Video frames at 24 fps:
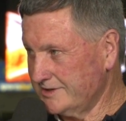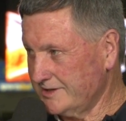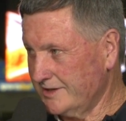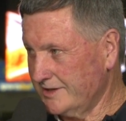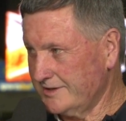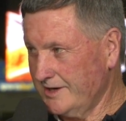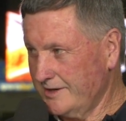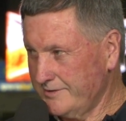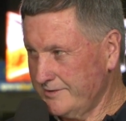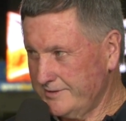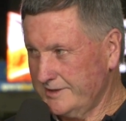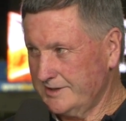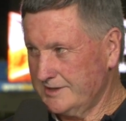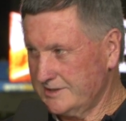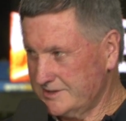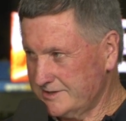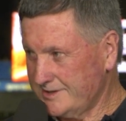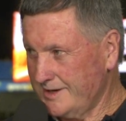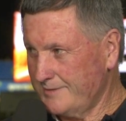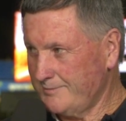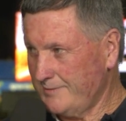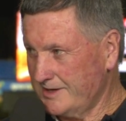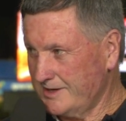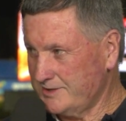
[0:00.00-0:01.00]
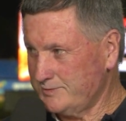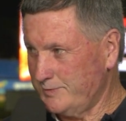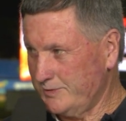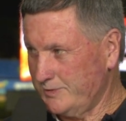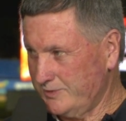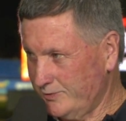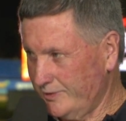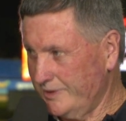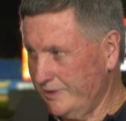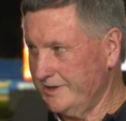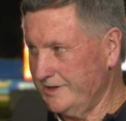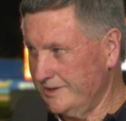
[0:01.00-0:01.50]
So I don't think there's that much
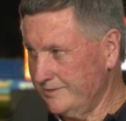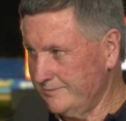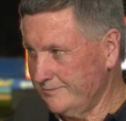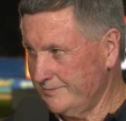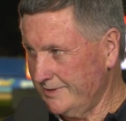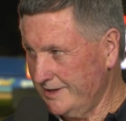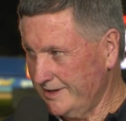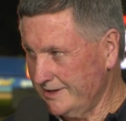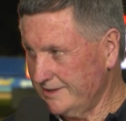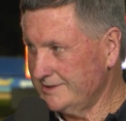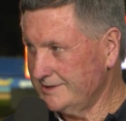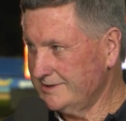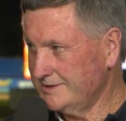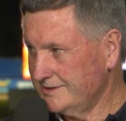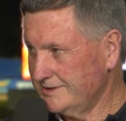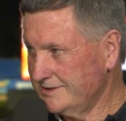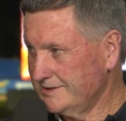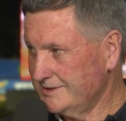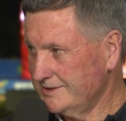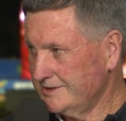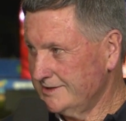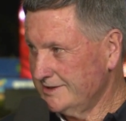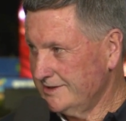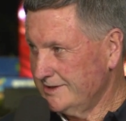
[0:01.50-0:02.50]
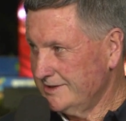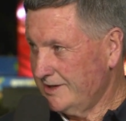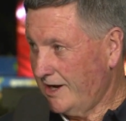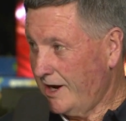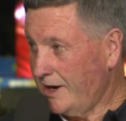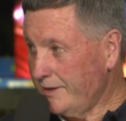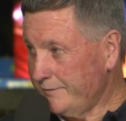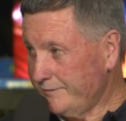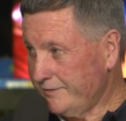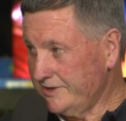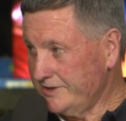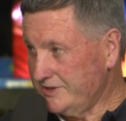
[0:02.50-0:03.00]
between them, but. Well,
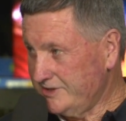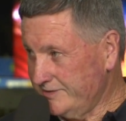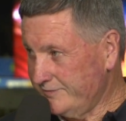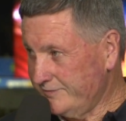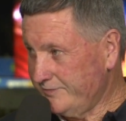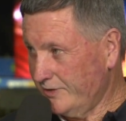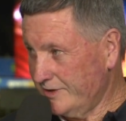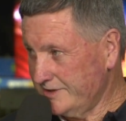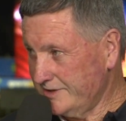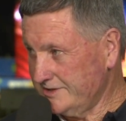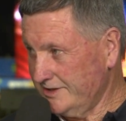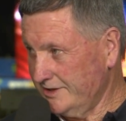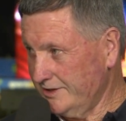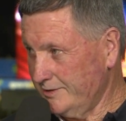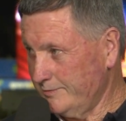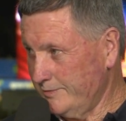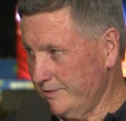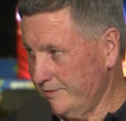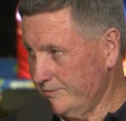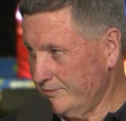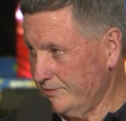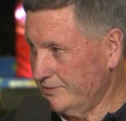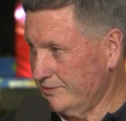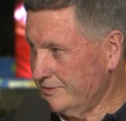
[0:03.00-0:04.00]
hopefully she finds a little bit more.